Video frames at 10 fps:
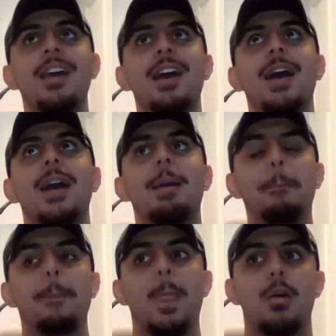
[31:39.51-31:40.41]

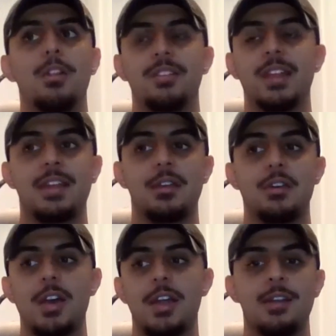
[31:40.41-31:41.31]
on Sunday
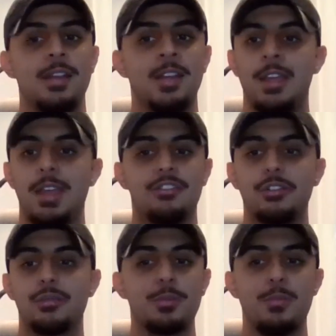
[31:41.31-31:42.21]
night, it
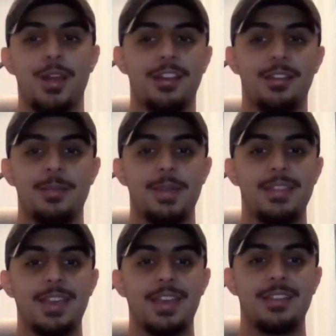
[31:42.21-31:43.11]
just reminded me
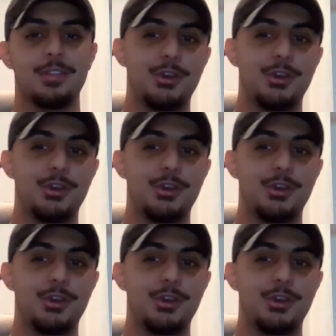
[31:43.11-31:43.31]
that